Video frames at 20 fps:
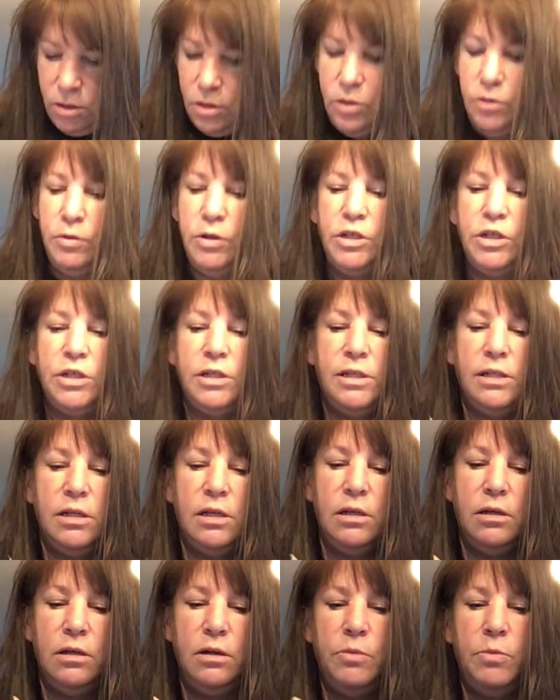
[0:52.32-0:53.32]
I just did
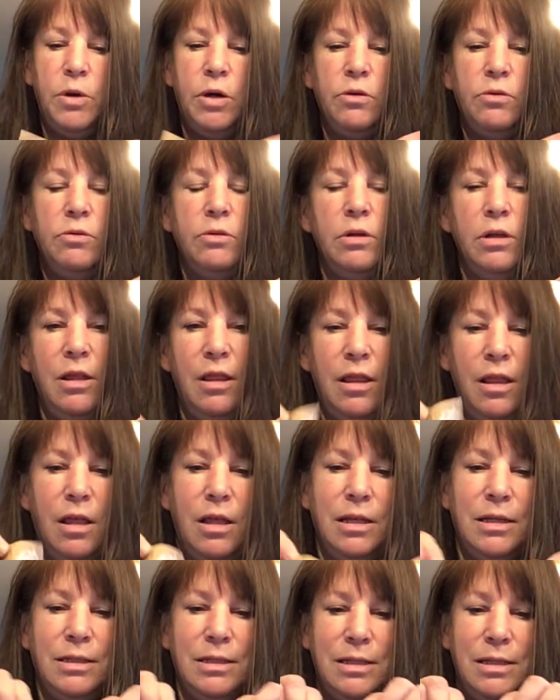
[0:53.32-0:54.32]
about
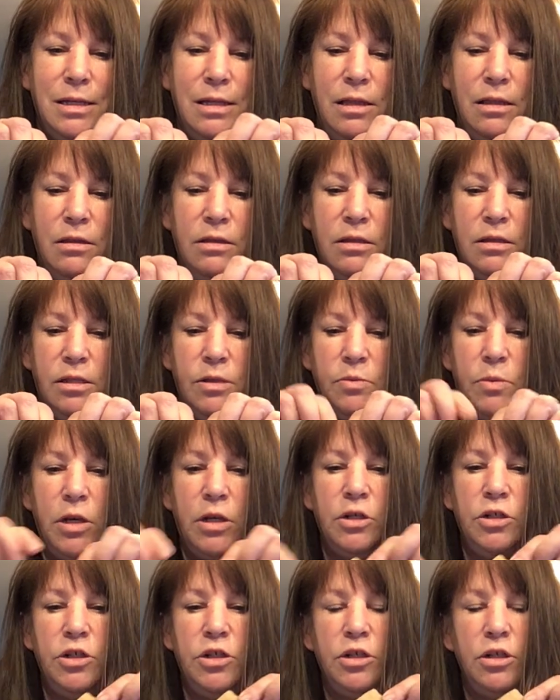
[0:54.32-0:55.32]
this
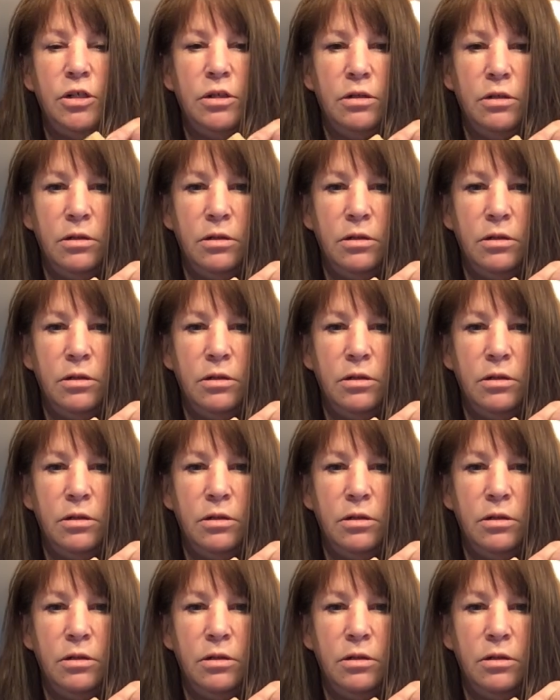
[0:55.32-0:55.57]
much.